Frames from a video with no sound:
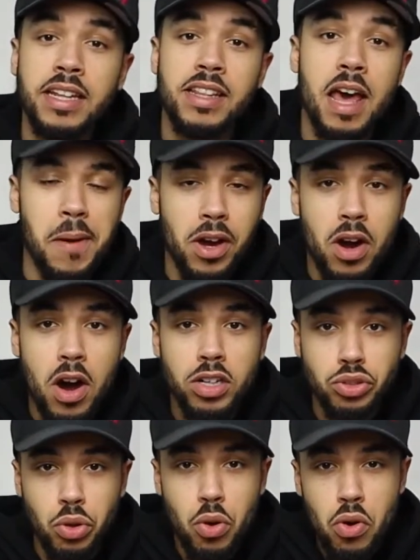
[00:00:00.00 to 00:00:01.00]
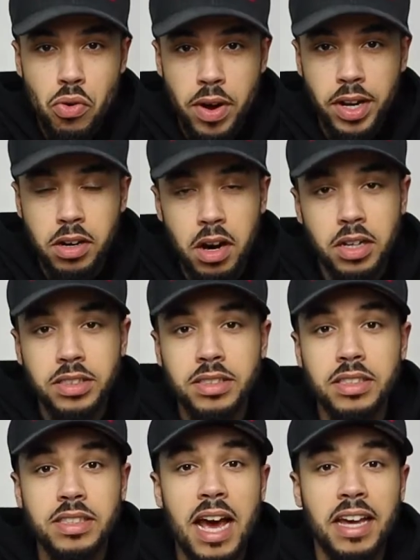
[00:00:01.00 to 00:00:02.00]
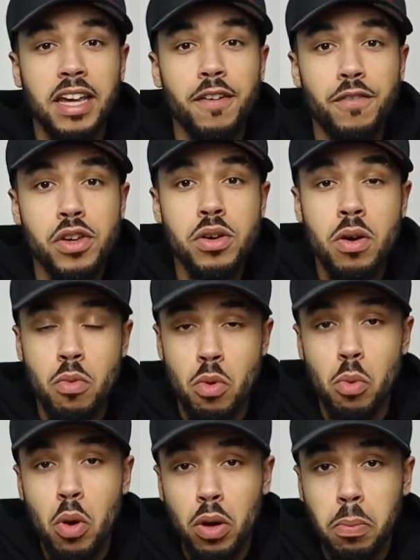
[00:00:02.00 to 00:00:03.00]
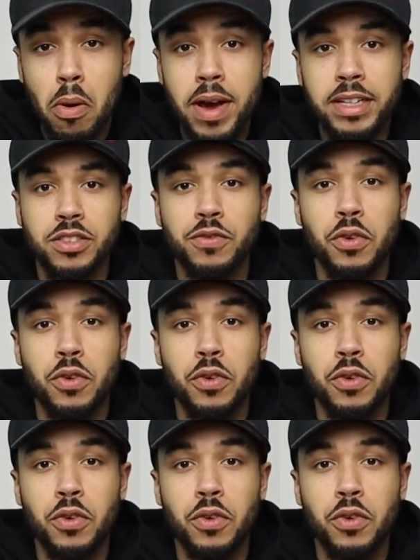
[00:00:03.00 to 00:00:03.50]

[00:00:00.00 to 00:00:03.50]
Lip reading: debit cards or credit cards that give you reward points